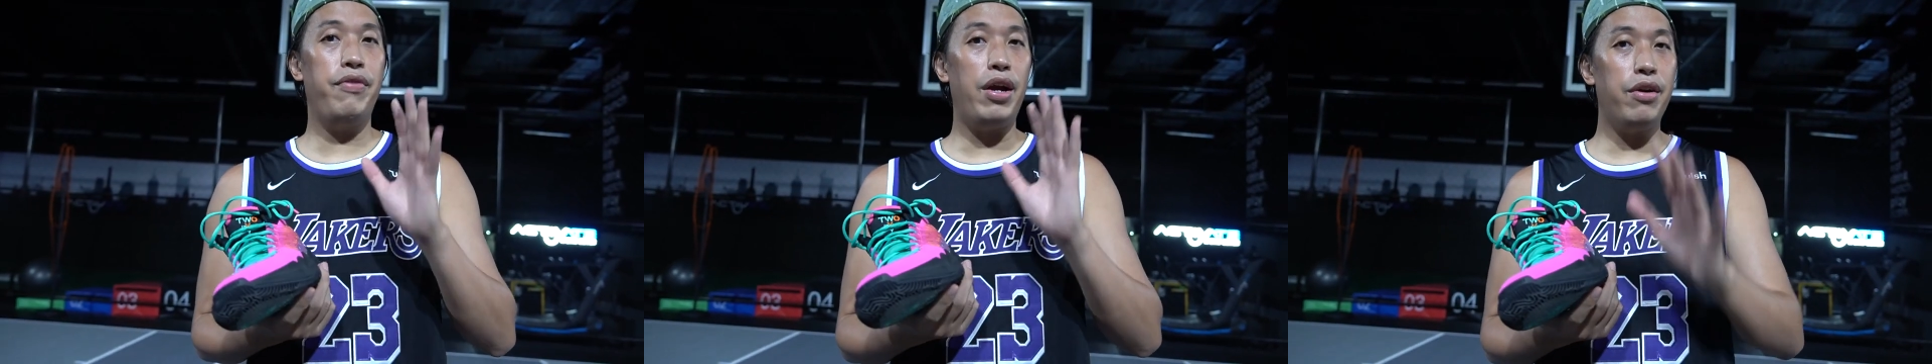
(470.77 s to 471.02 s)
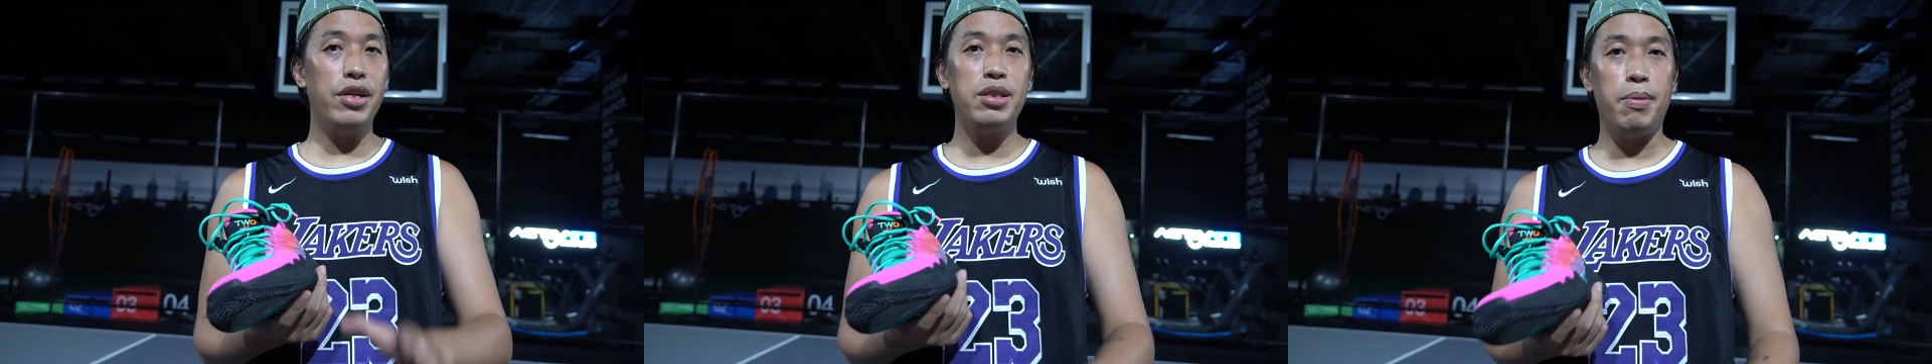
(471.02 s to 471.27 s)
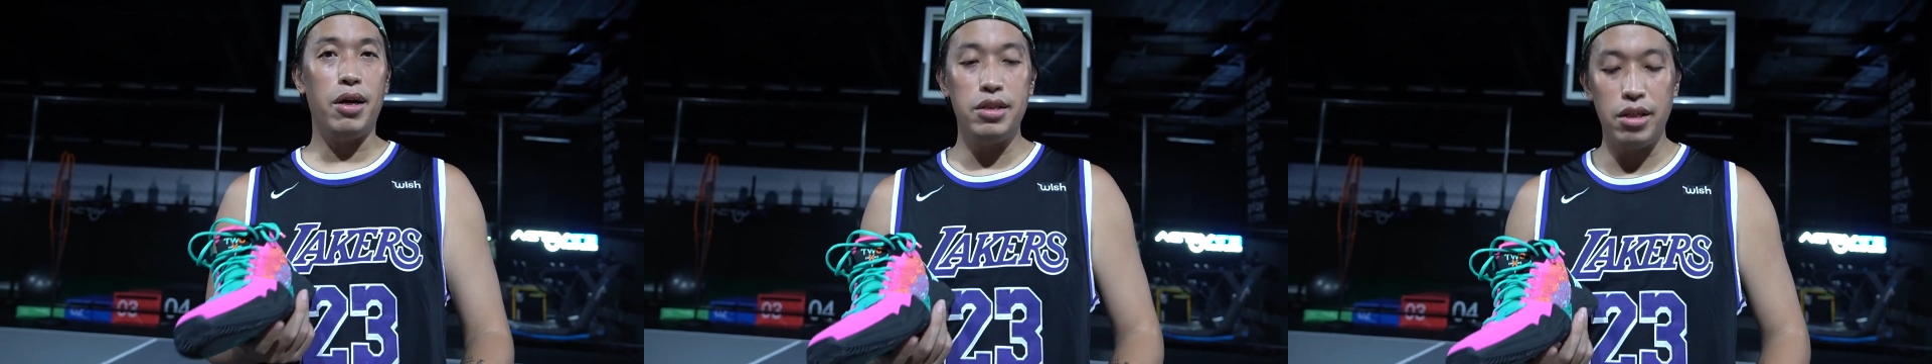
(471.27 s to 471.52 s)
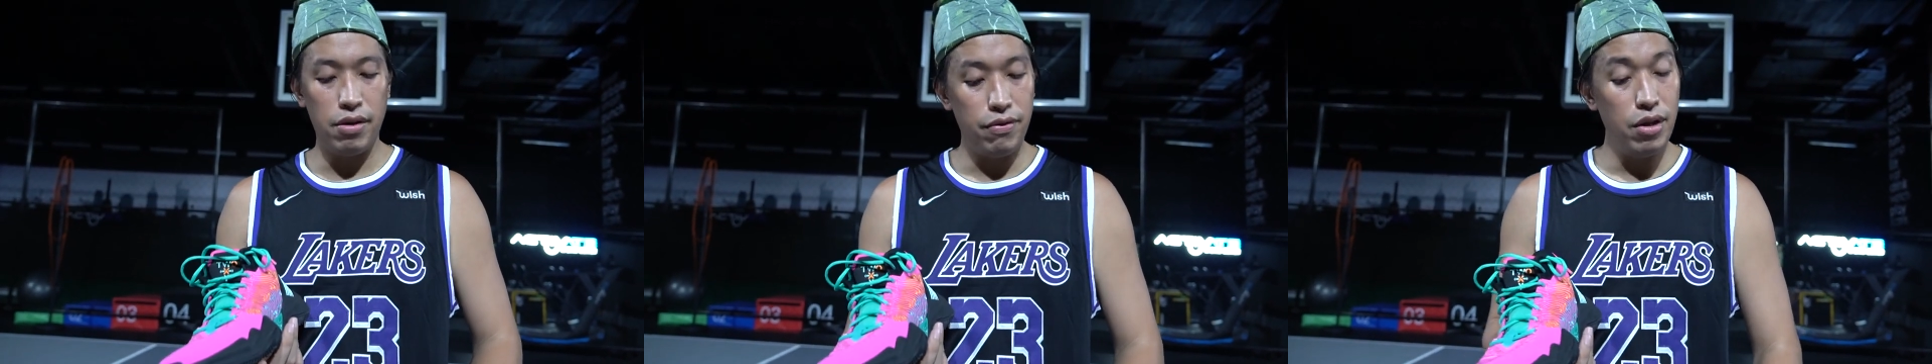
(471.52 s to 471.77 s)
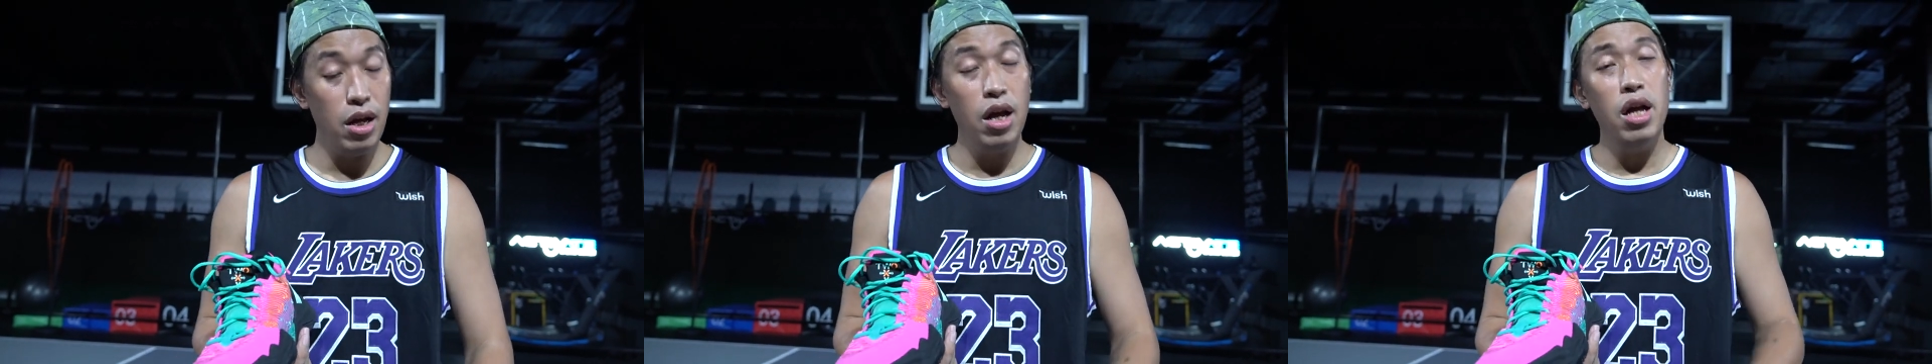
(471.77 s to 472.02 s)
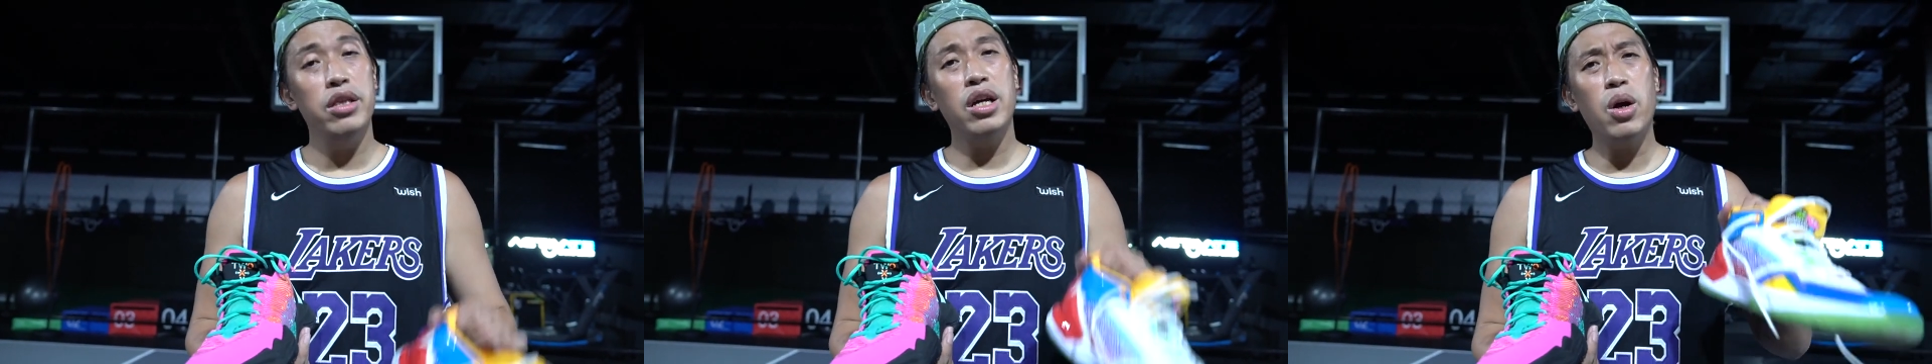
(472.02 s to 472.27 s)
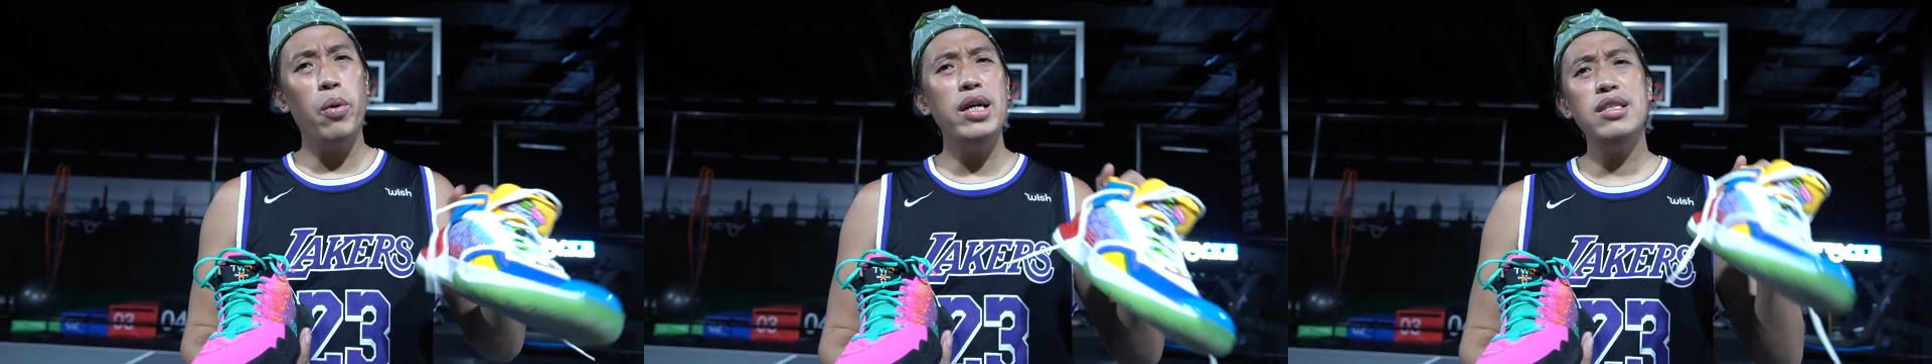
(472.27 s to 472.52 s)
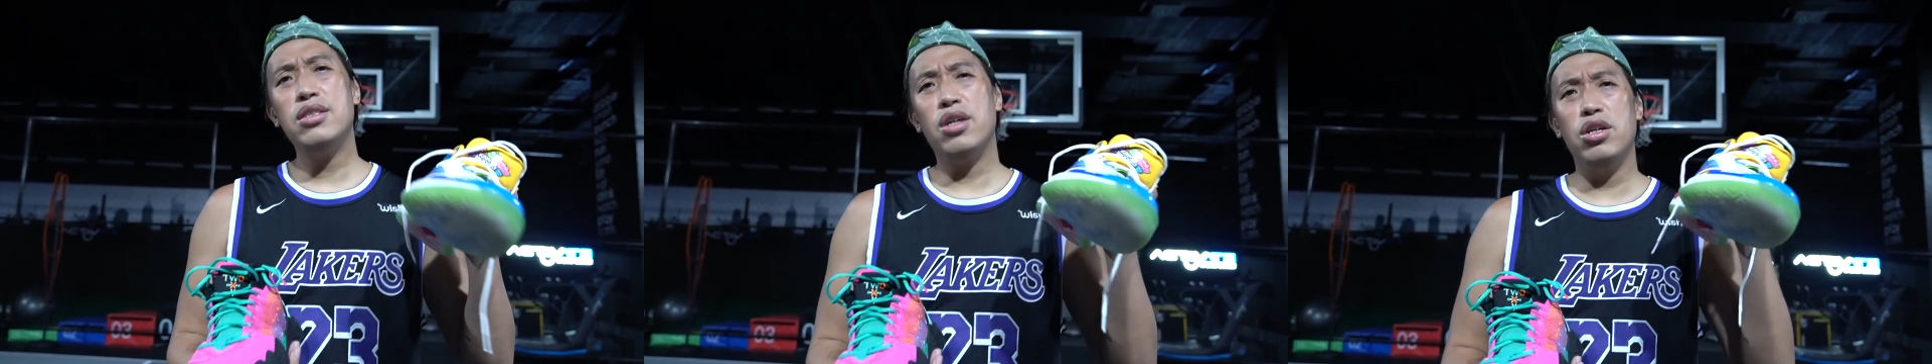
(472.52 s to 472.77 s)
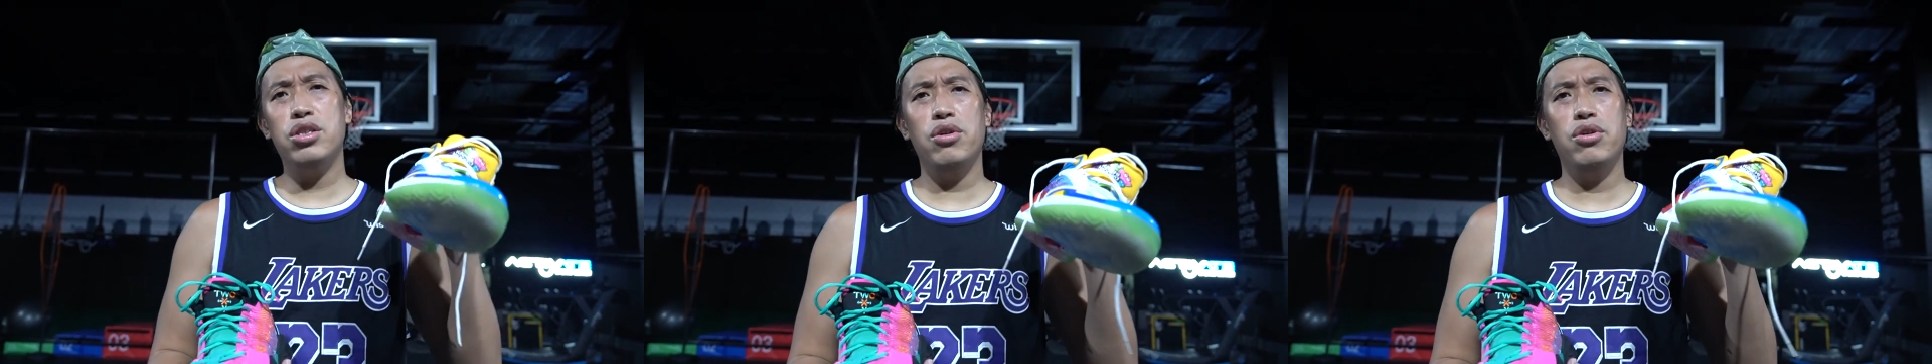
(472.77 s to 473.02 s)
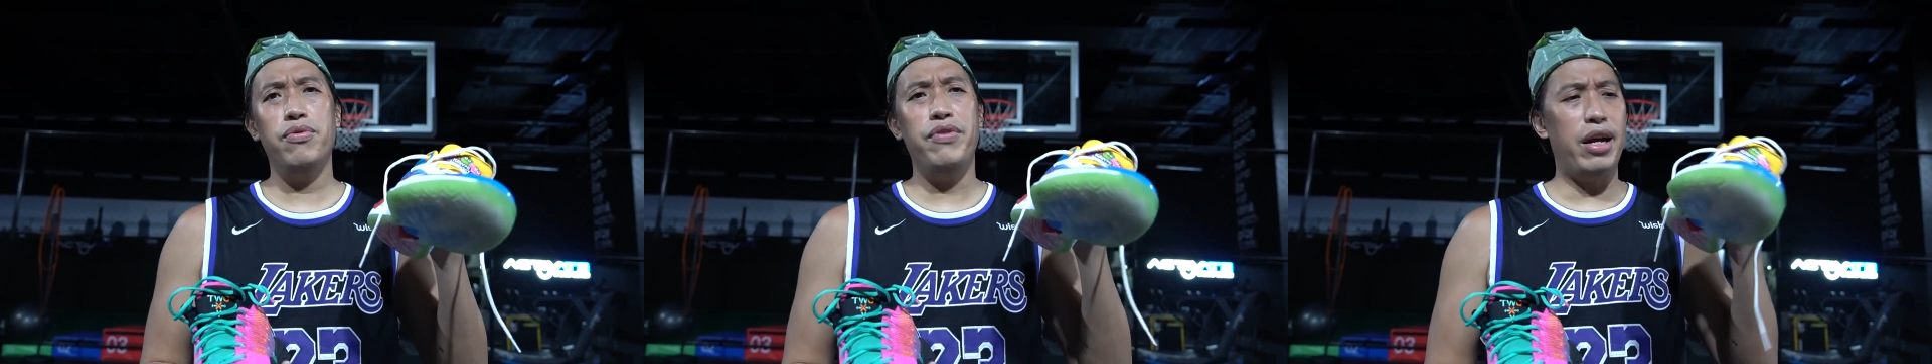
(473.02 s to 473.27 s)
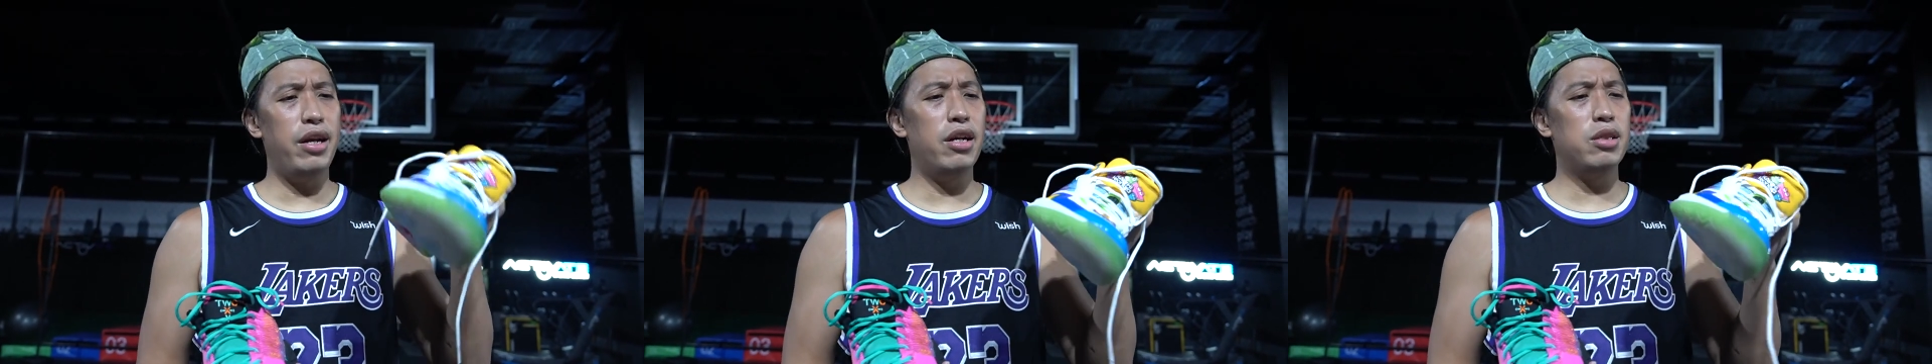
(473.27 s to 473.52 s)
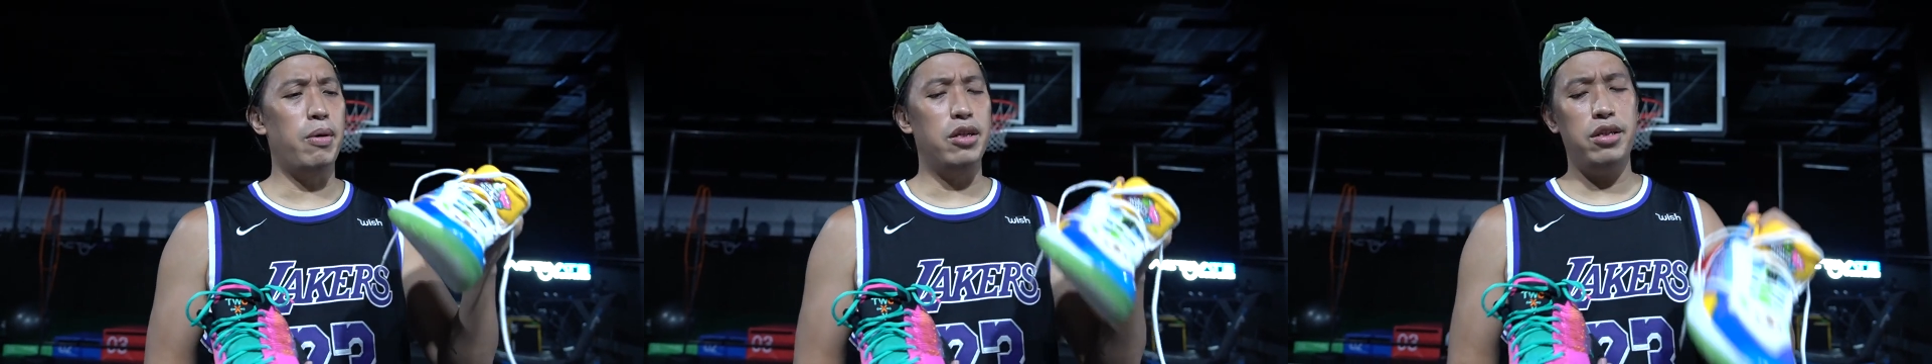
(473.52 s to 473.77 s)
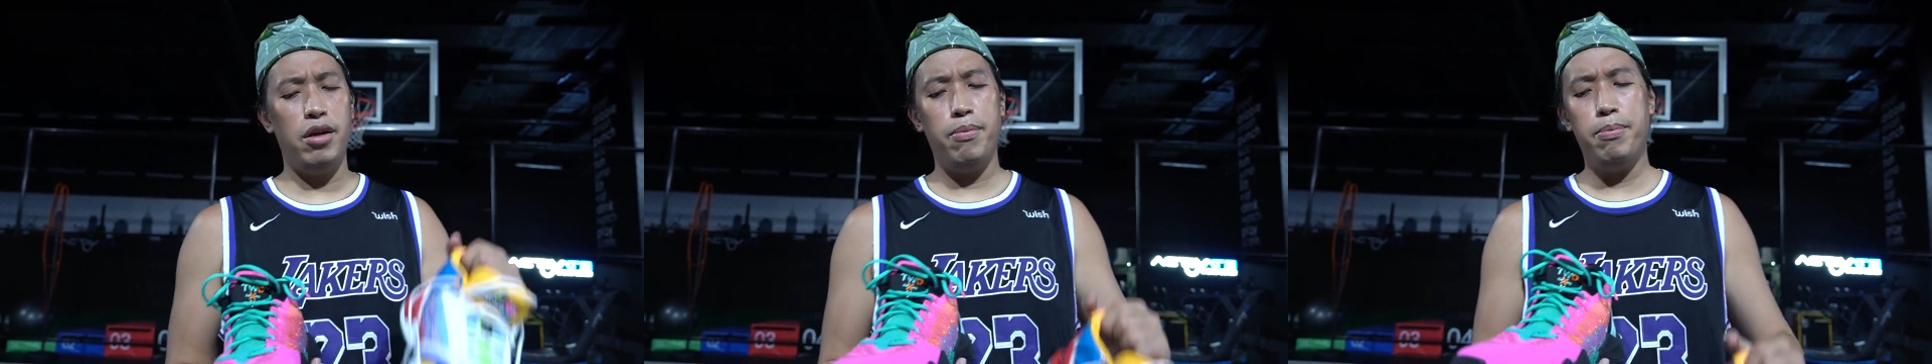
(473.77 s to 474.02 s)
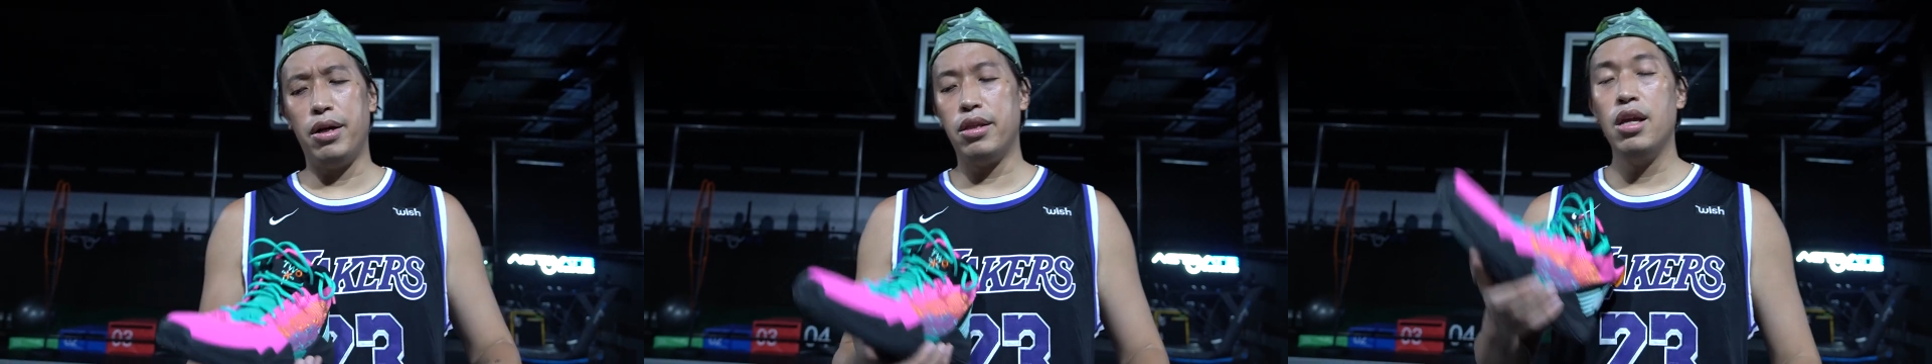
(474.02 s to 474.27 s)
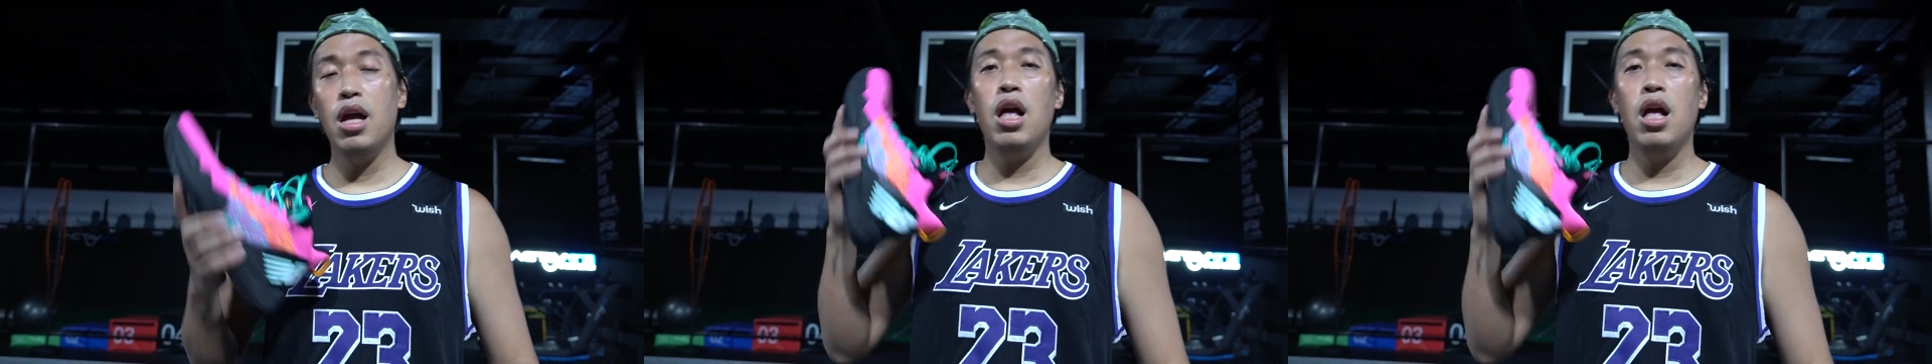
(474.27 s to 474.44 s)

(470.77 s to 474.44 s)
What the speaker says: very responsive. The Kawhi's is also very responsive, but